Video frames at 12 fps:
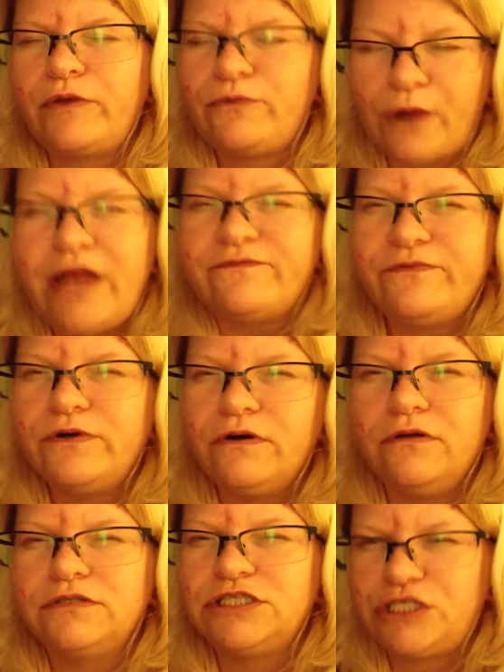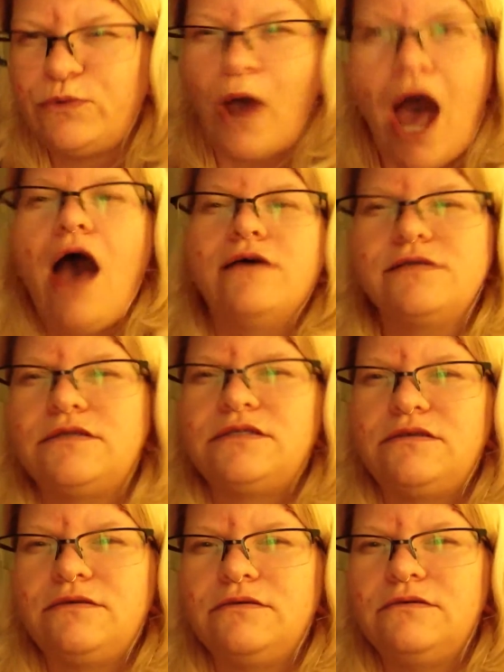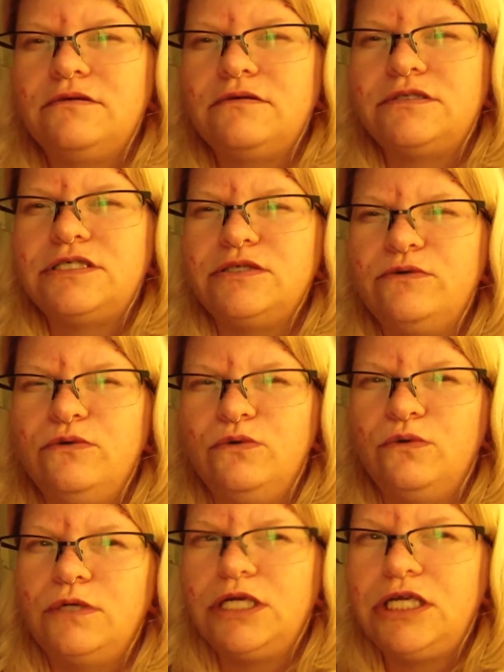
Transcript: grateful to us to